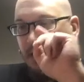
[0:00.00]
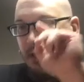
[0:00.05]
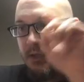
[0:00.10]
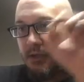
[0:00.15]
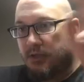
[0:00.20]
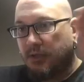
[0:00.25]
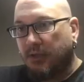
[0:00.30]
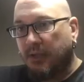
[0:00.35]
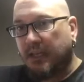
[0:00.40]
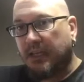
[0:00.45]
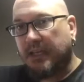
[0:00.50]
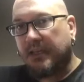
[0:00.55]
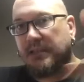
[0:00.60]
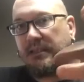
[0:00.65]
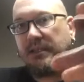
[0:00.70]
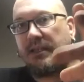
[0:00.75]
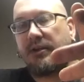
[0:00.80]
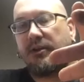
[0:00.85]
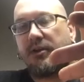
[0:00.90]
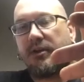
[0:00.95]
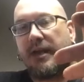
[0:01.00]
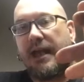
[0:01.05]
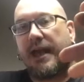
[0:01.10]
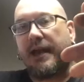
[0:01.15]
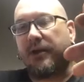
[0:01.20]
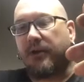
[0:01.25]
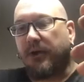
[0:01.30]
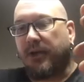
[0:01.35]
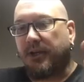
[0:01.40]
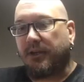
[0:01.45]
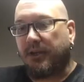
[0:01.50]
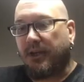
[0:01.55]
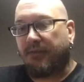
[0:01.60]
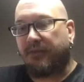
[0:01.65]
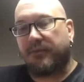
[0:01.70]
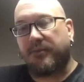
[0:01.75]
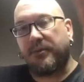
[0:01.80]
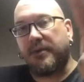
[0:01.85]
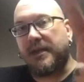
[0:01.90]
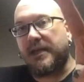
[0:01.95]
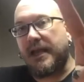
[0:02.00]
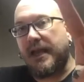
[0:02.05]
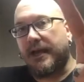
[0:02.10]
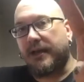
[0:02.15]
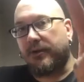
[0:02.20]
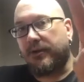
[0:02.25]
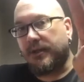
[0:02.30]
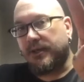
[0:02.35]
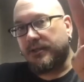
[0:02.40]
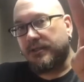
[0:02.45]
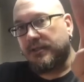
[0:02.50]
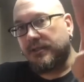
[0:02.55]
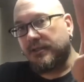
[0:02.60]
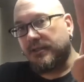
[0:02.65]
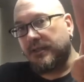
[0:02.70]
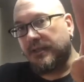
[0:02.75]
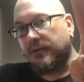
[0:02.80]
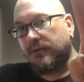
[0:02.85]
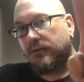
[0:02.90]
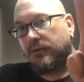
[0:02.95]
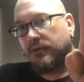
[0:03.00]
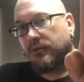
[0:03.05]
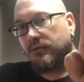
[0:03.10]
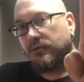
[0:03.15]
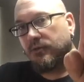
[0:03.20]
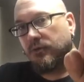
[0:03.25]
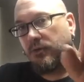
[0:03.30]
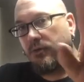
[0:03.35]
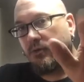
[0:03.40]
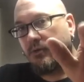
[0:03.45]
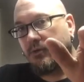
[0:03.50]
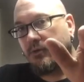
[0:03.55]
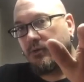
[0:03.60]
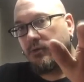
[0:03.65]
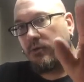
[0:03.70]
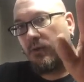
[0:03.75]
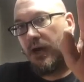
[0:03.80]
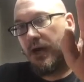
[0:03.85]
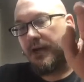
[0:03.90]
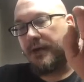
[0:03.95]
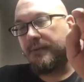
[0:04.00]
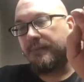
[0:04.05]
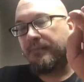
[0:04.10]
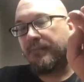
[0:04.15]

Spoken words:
So in a single category, you have three categories: single, dual, squad.